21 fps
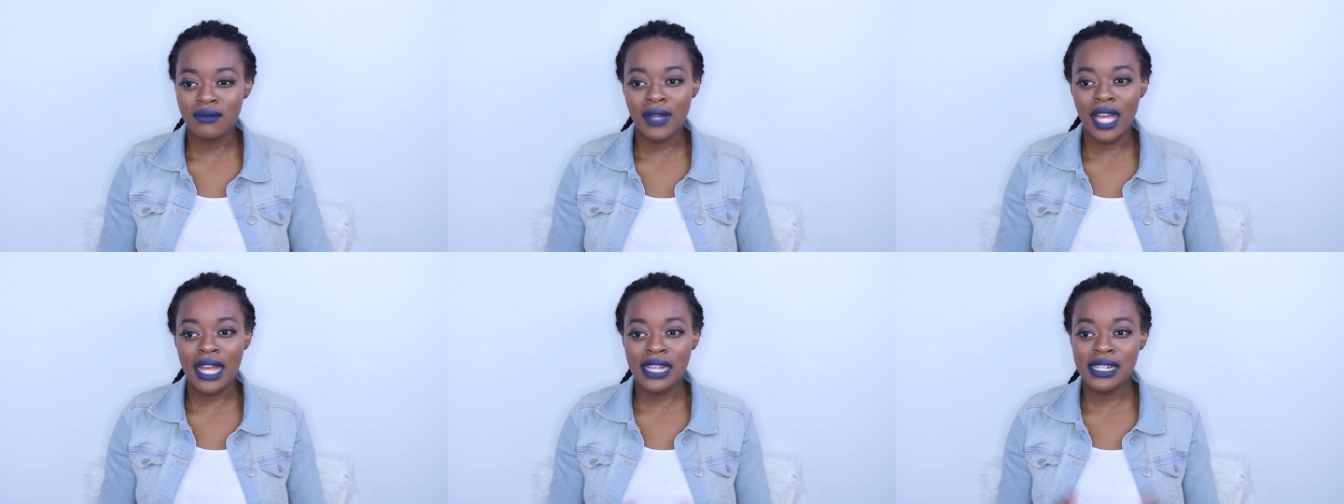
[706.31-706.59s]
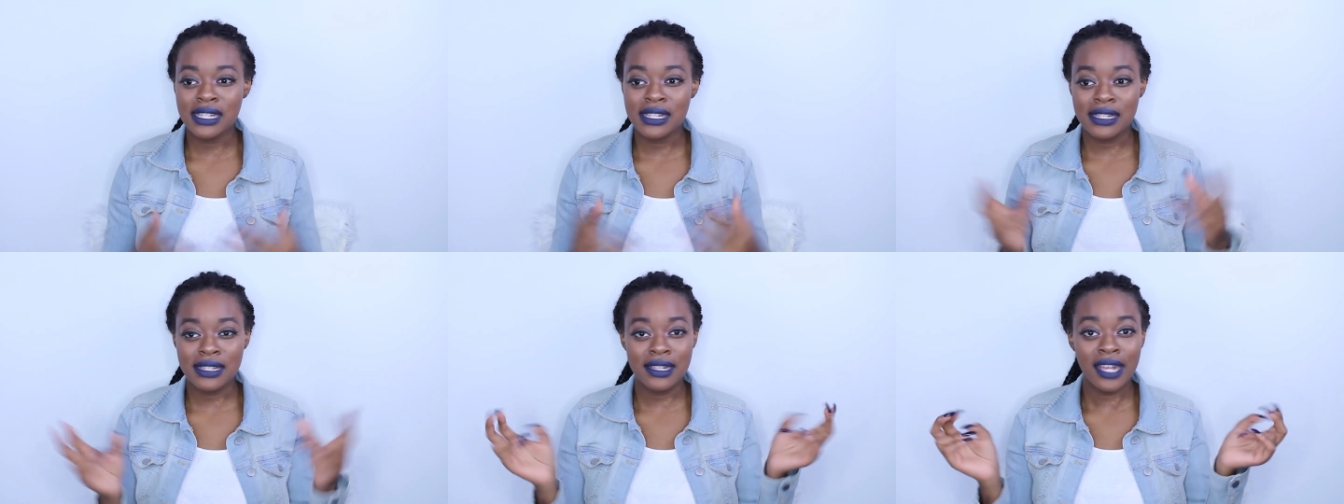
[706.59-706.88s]

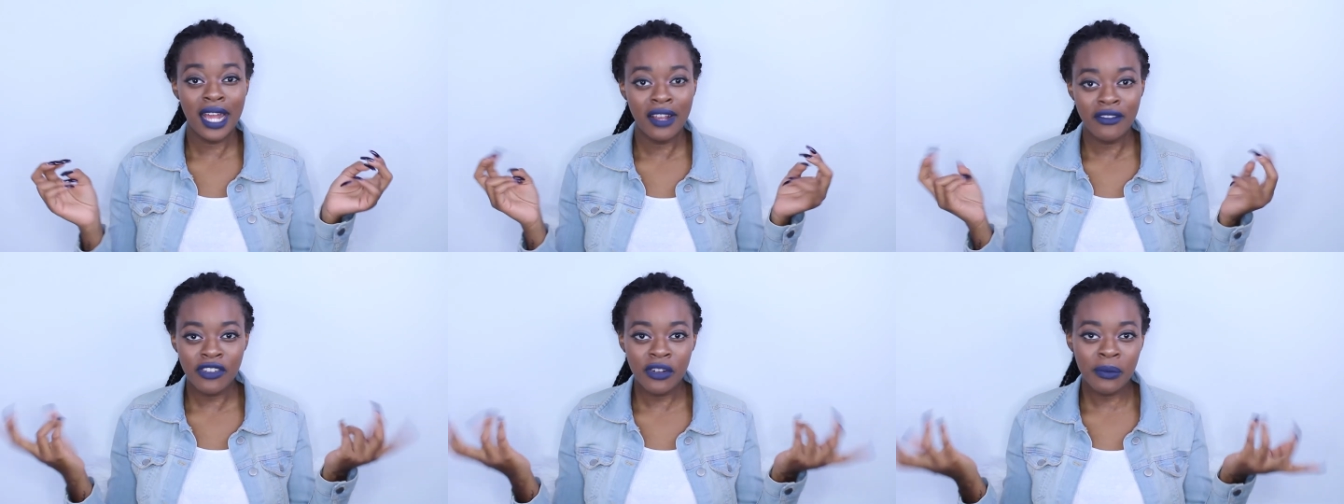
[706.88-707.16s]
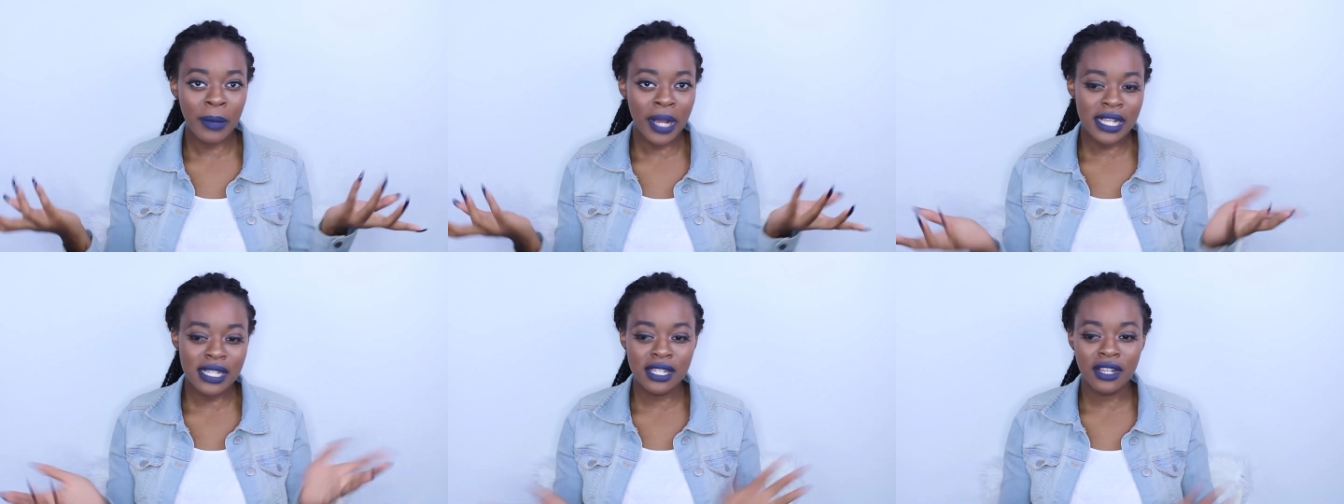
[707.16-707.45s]
as time
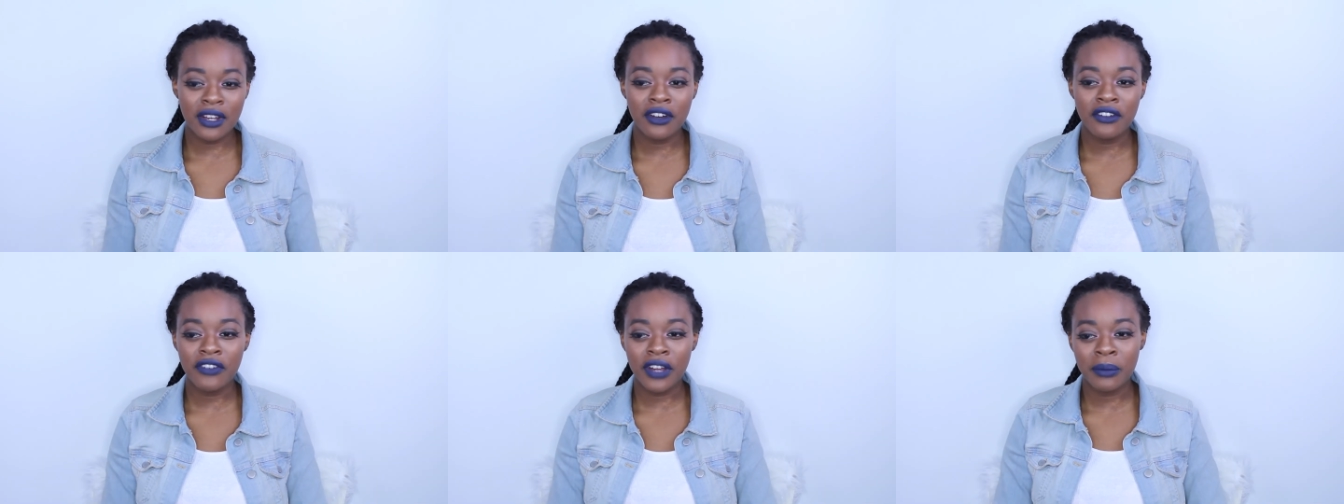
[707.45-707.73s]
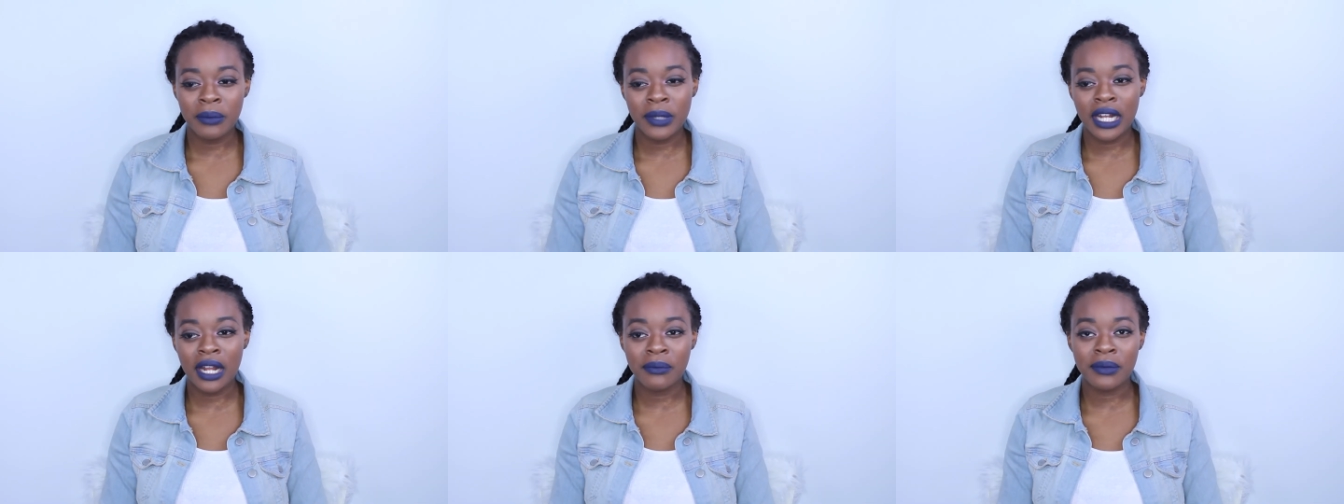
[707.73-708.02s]
for myself.
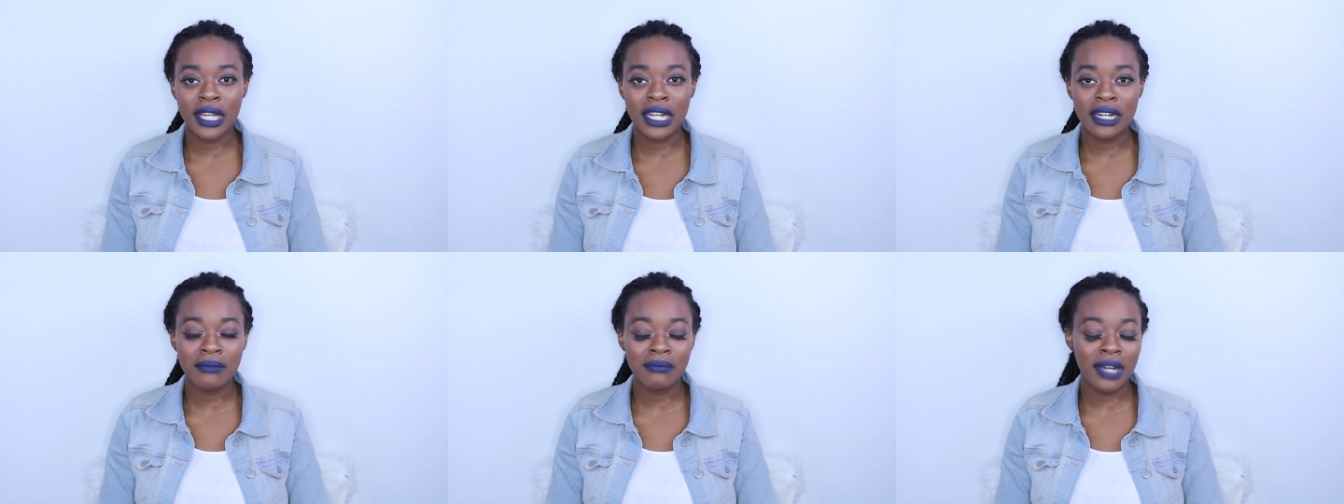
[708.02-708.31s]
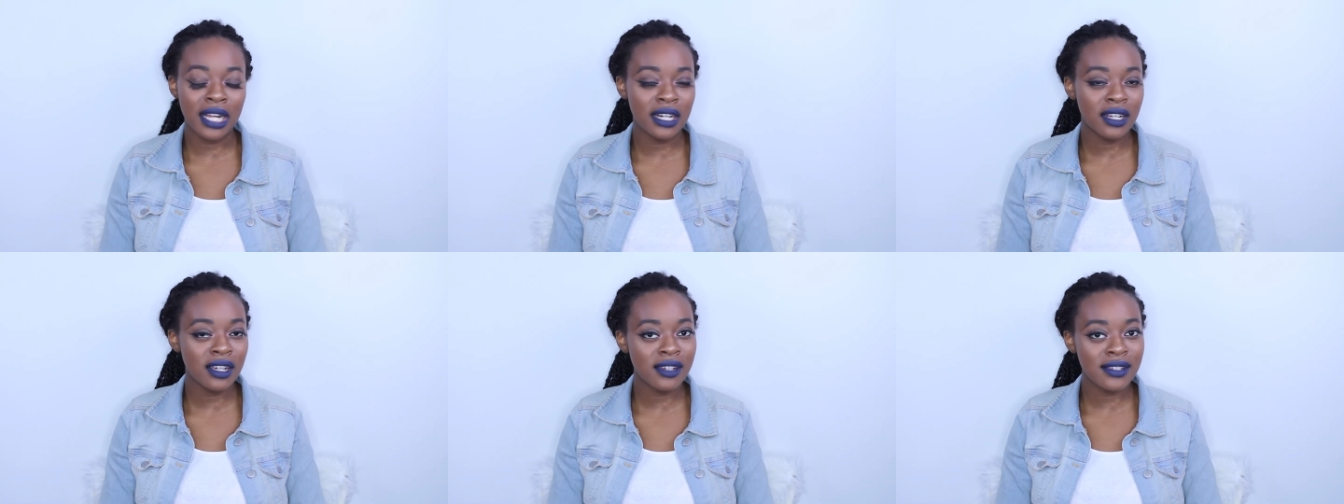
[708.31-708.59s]
I mean, I'm getting
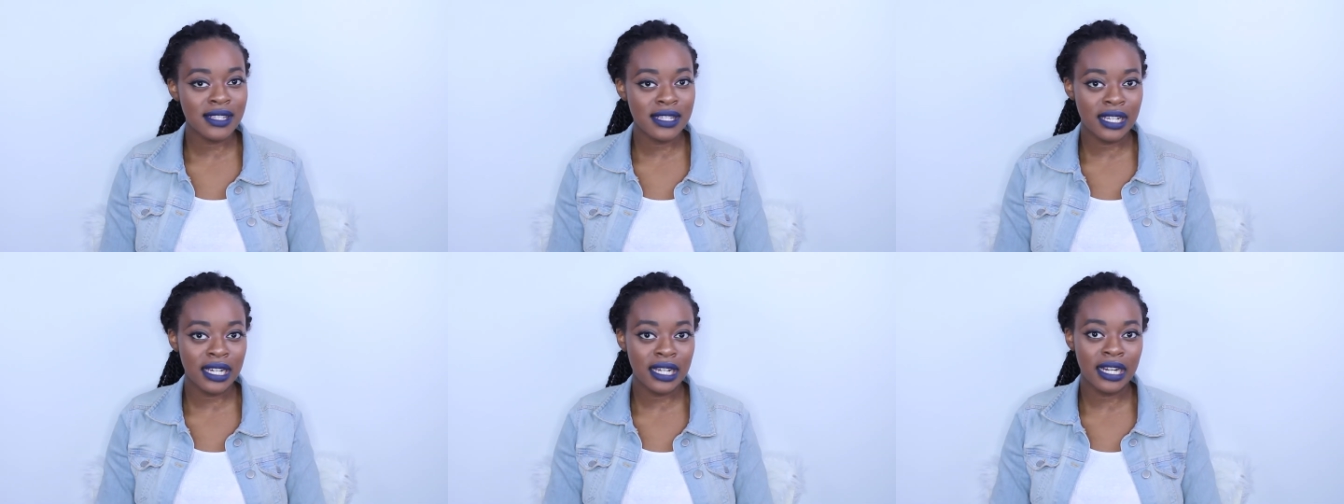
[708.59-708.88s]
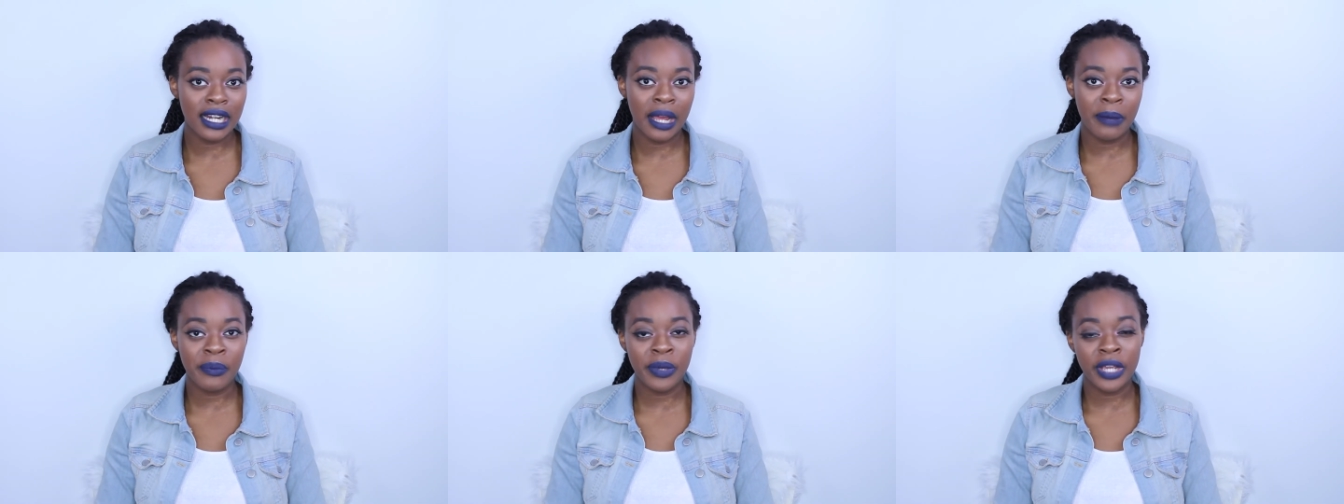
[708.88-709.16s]
my nails
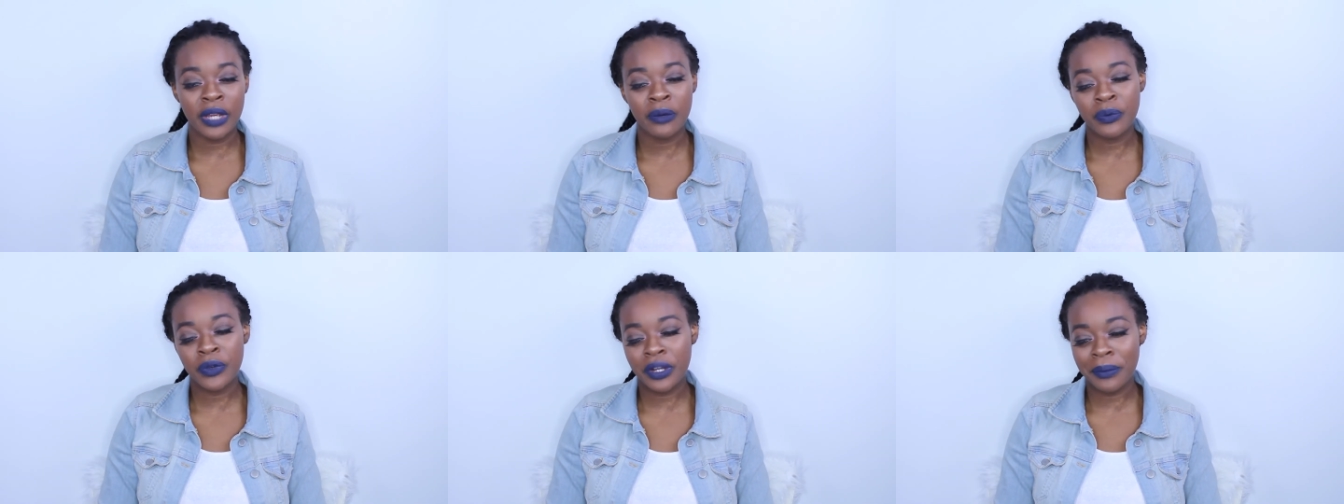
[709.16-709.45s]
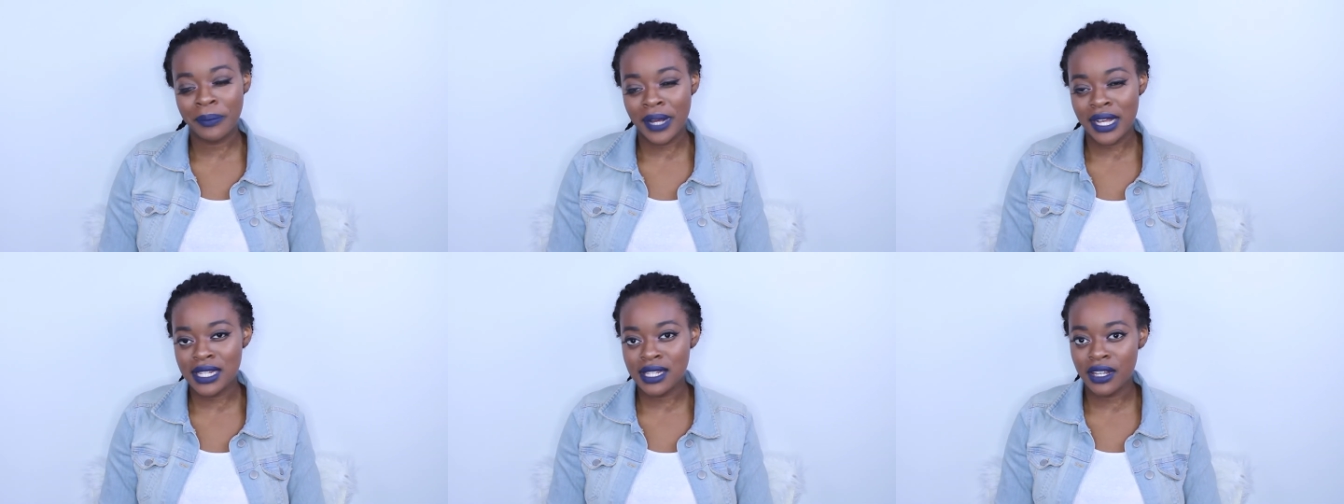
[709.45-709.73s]
done, I'm
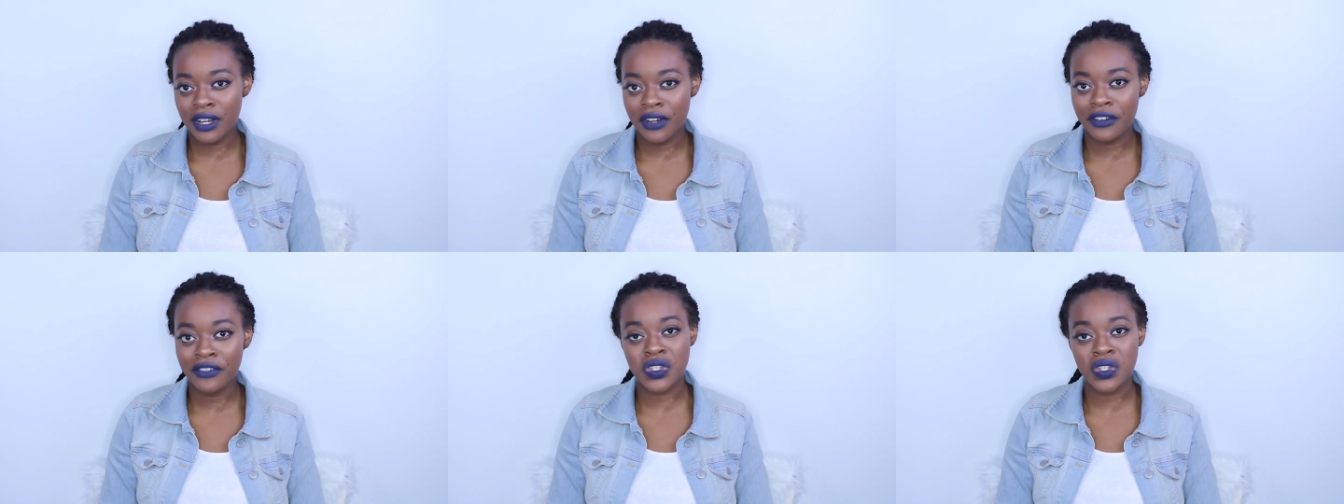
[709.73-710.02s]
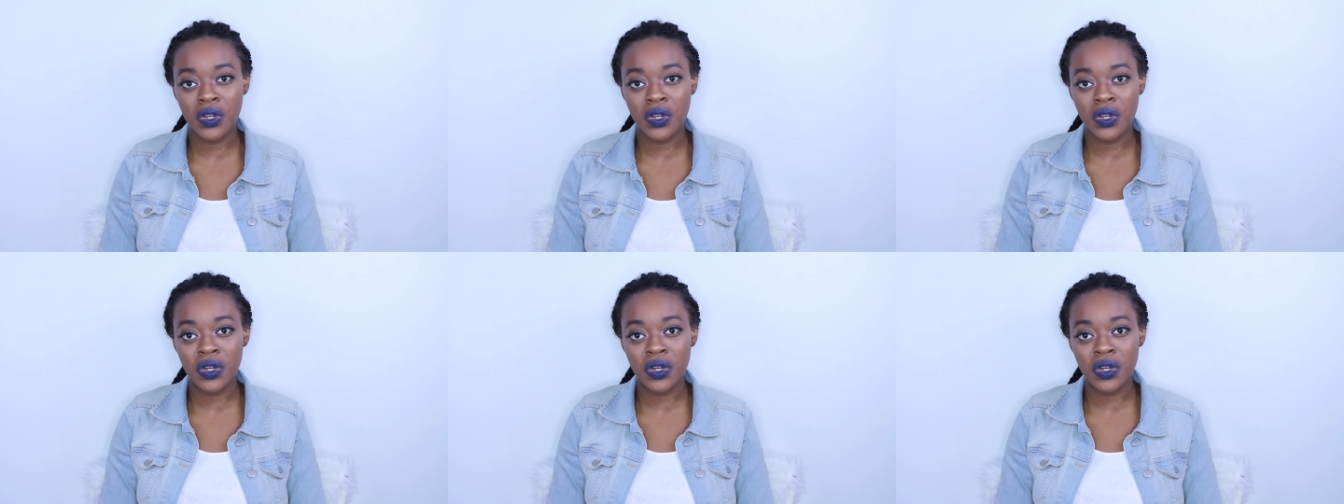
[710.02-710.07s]
pampering myself,